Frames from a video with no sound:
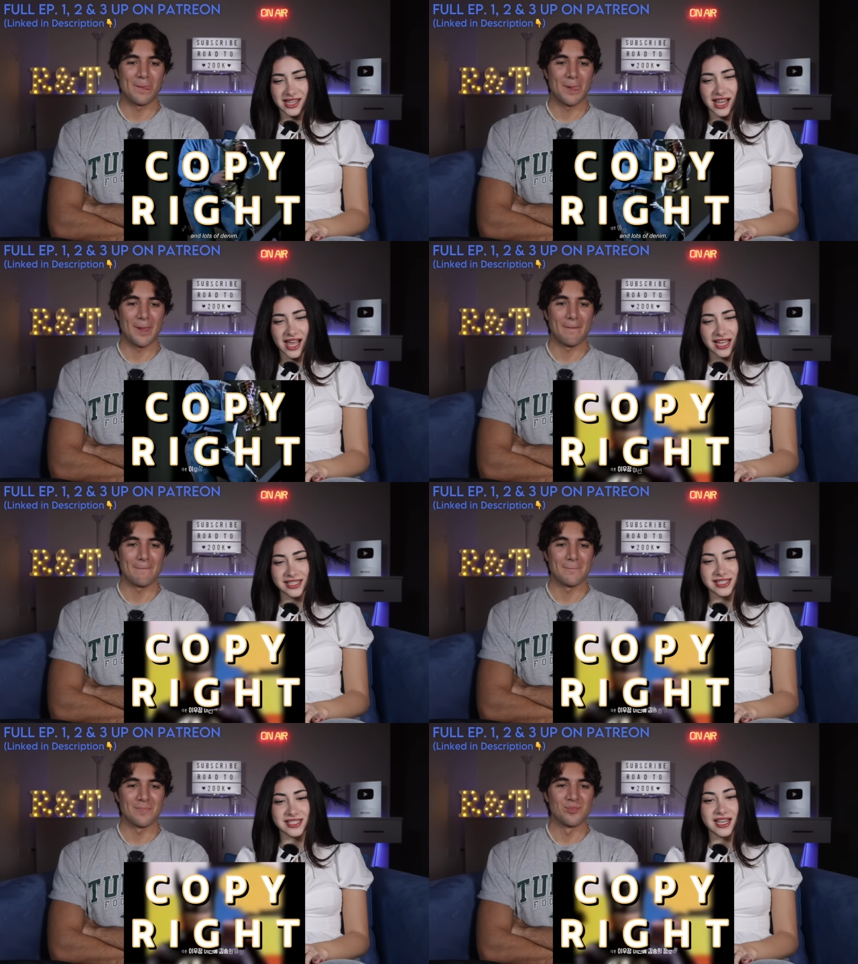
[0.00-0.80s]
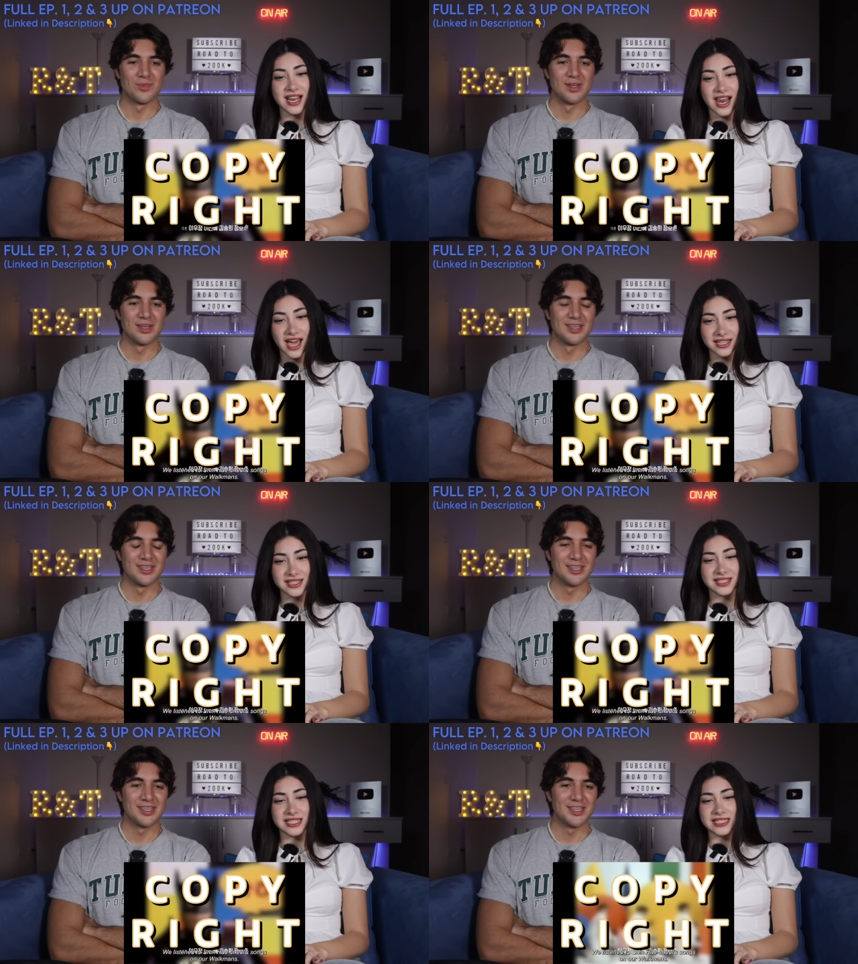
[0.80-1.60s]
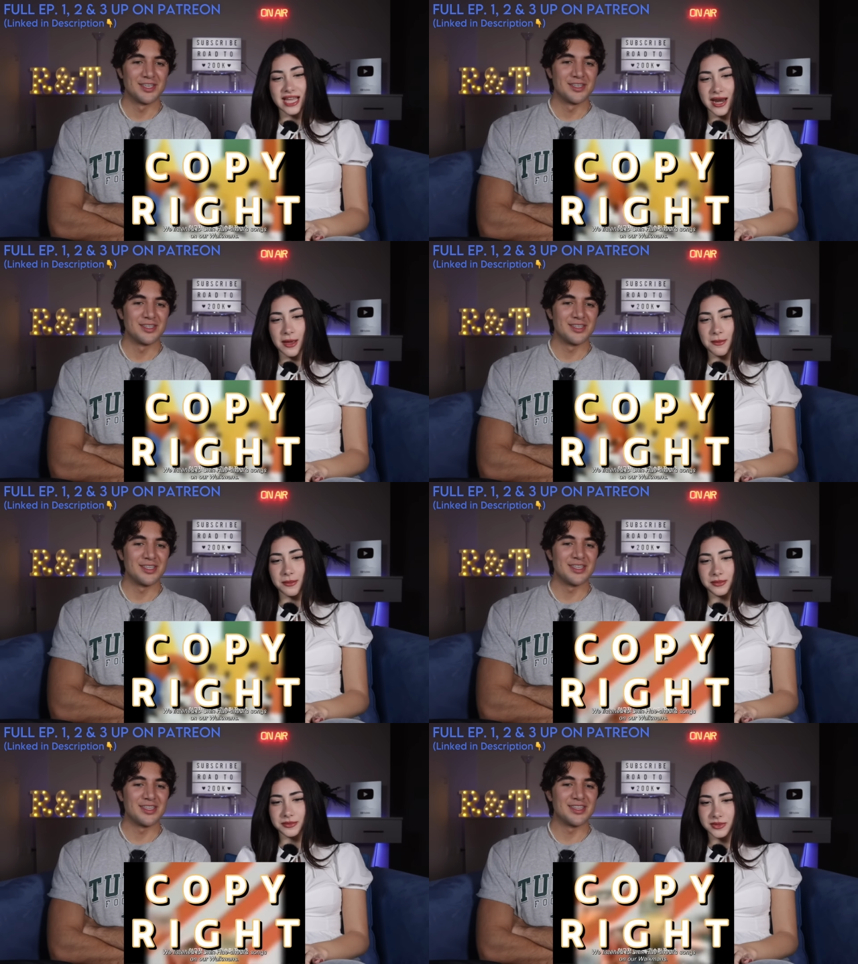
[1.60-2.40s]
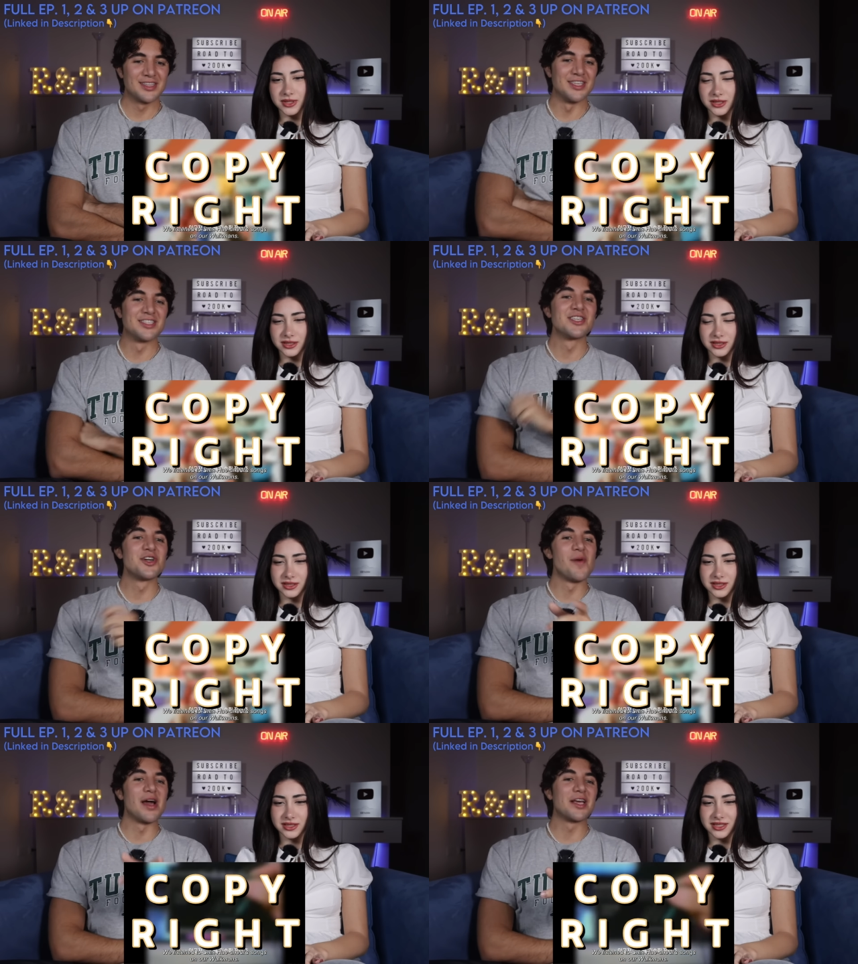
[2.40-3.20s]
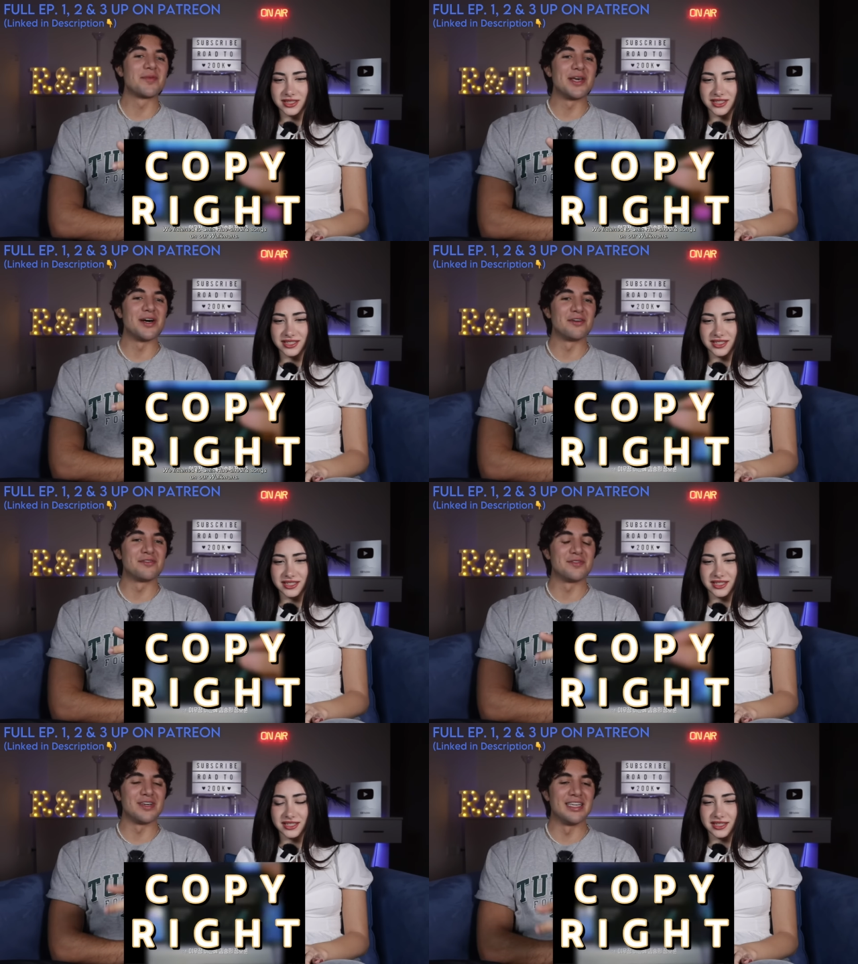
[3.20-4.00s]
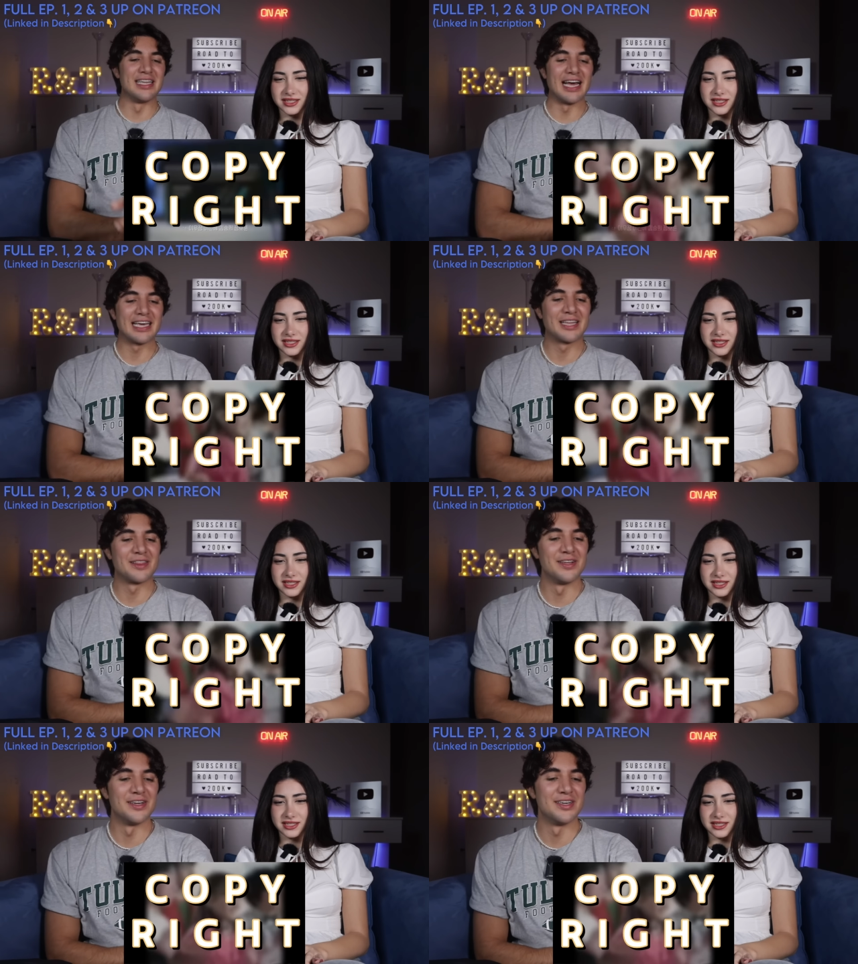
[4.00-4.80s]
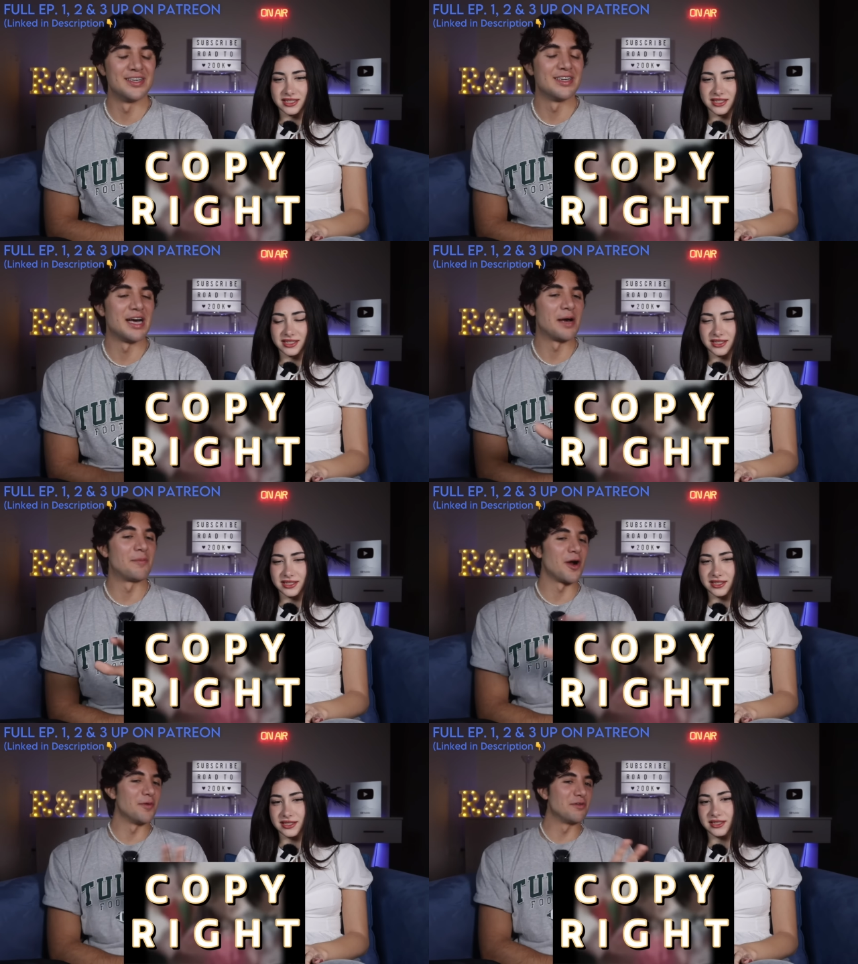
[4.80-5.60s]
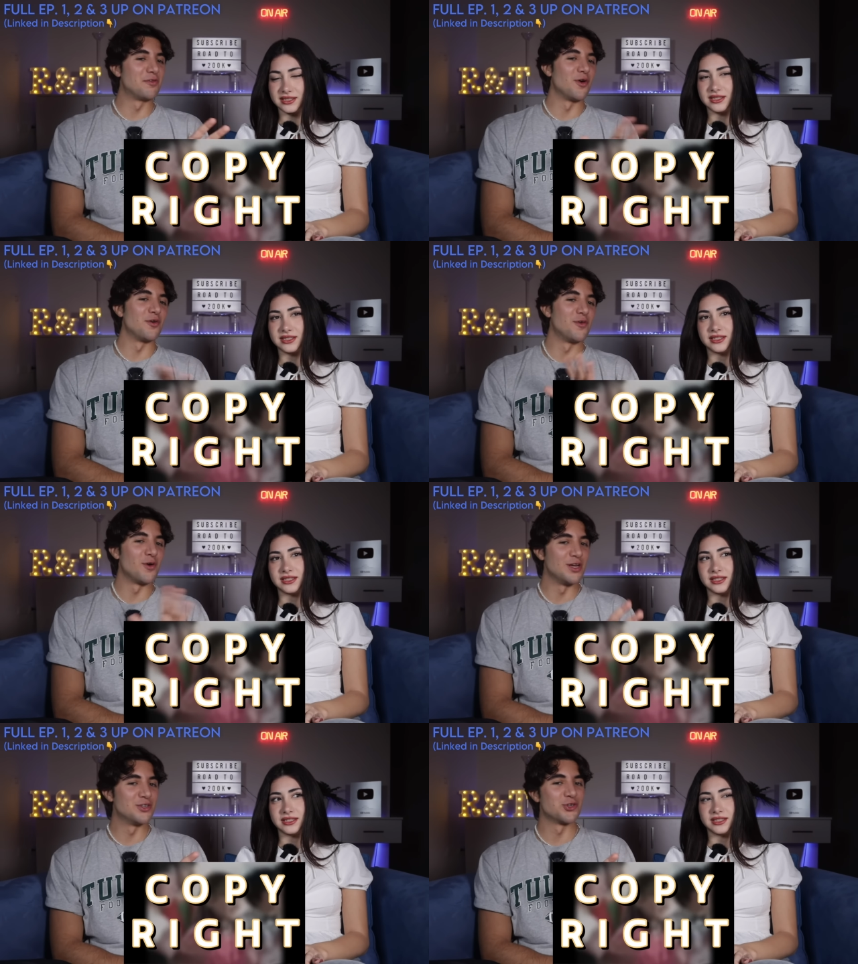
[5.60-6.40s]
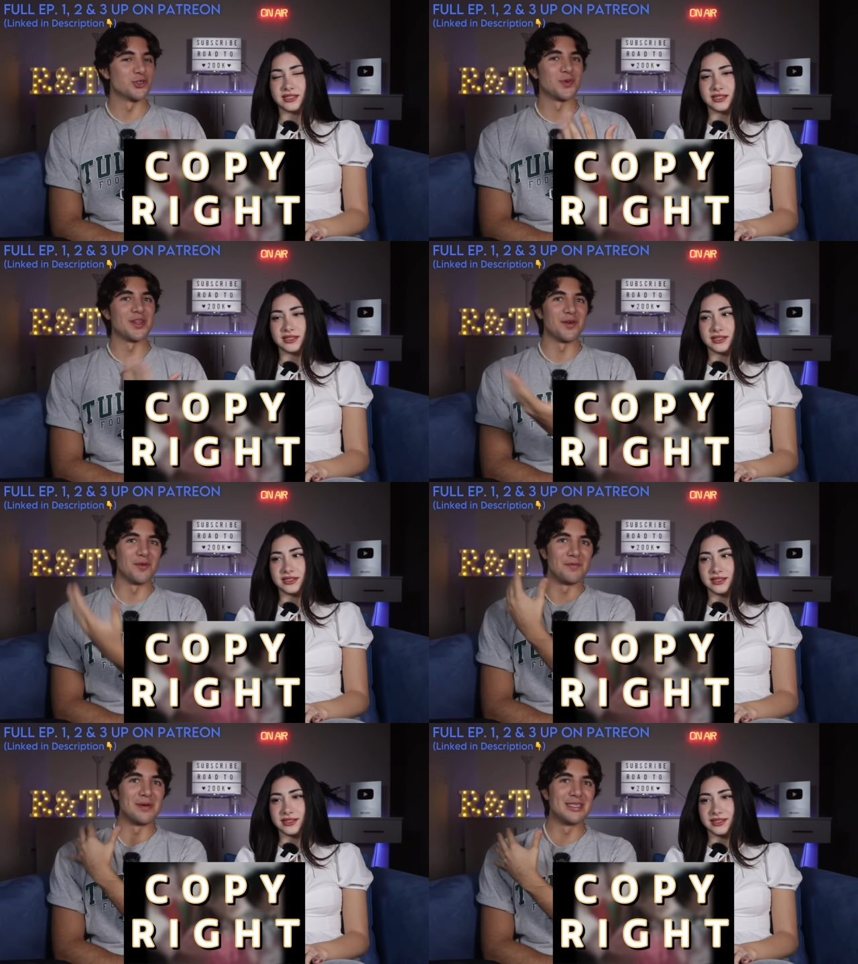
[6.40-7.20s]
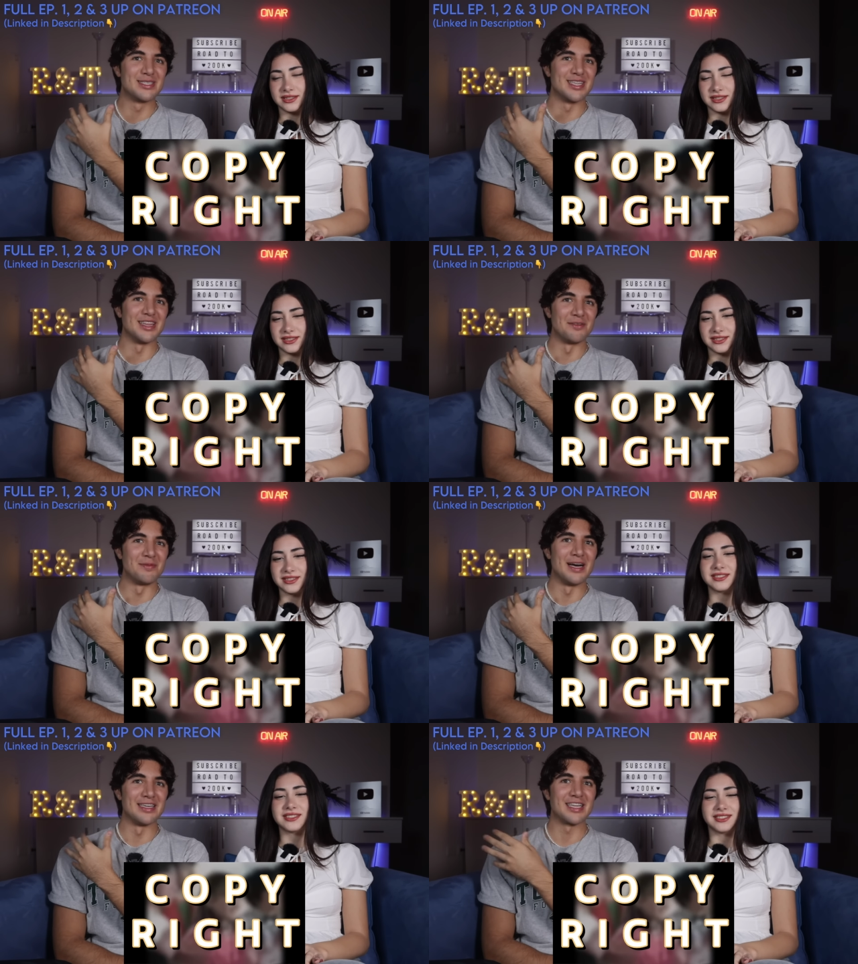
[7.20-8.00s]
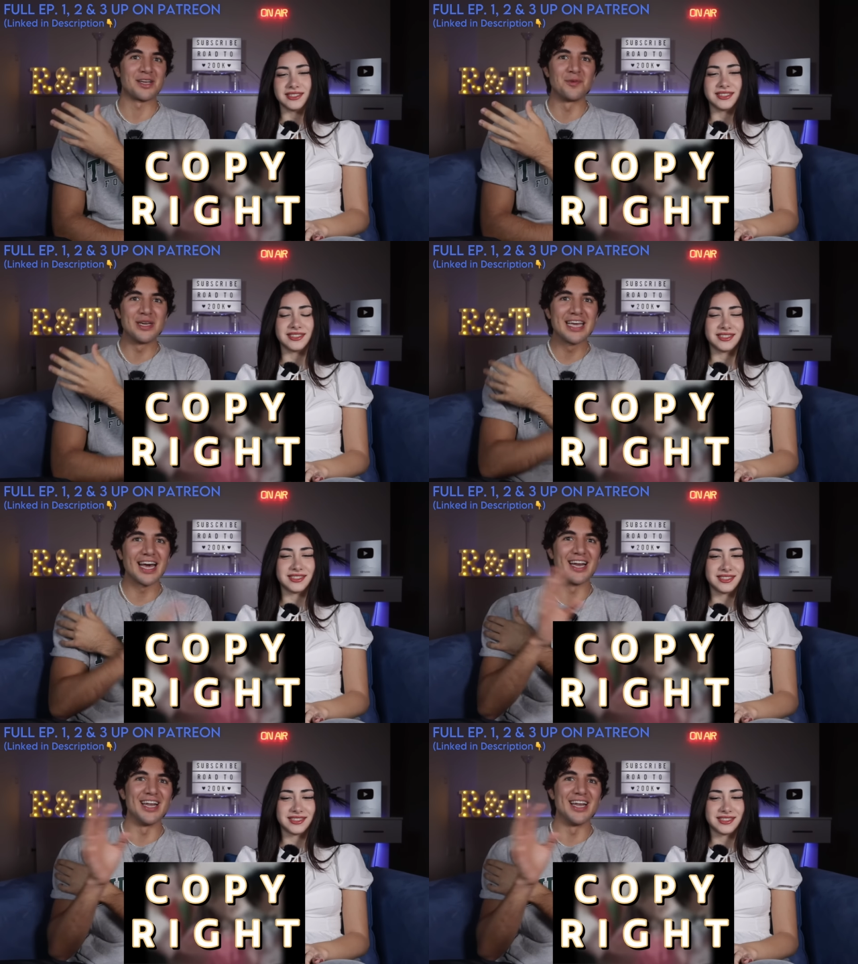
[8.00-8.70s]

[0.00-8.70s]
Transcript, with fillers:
Speaker 1: Lots and lots of denim. This
Speaker 2: is reminding me of like the apartment 404 intros when they were based in the past. Like we'd get a